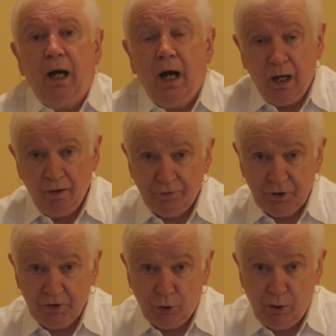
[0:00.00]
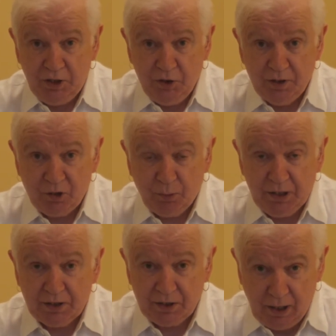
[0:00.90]
After the question has
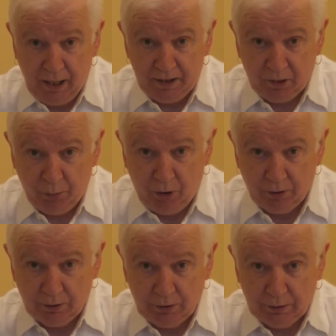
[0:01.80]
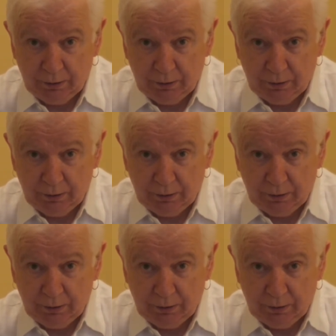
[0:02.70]
been decided upon,